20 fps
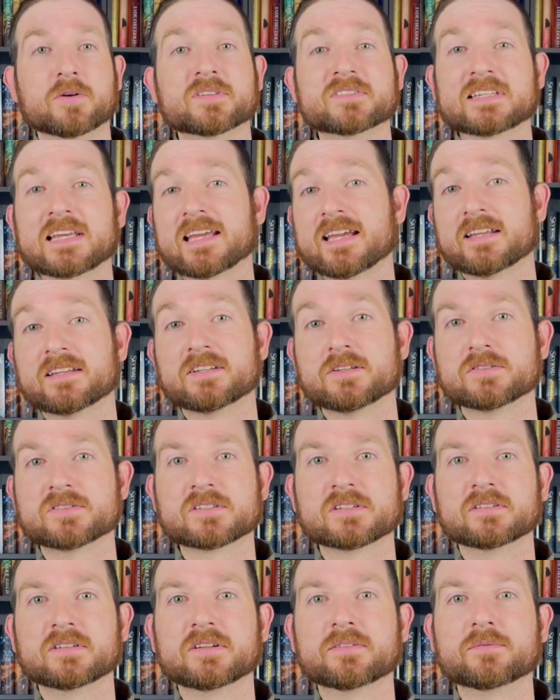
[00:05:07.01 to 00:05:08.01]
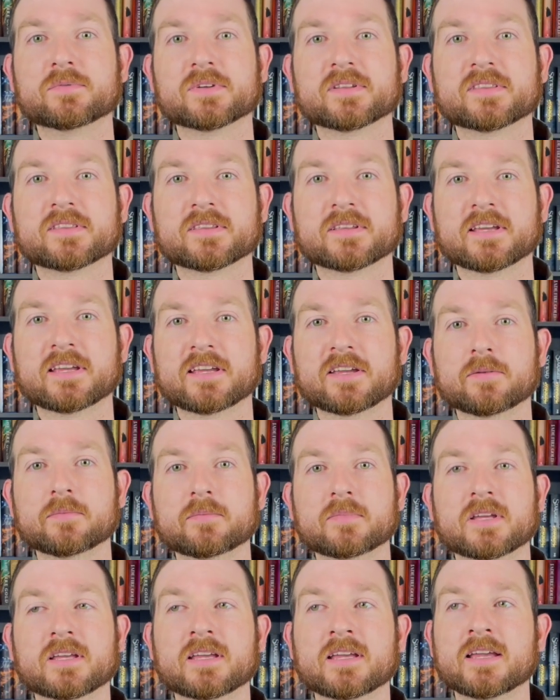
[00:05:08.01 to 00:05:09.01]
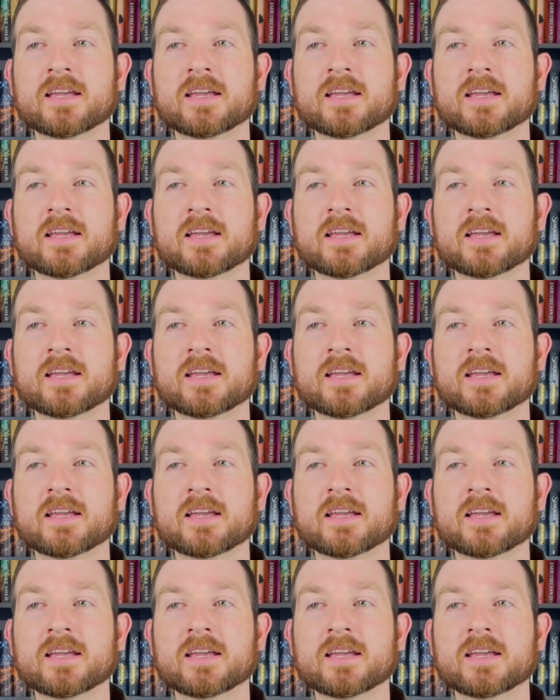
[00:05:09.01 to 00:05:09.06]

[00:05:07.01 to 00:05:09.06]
His aunt used to live with him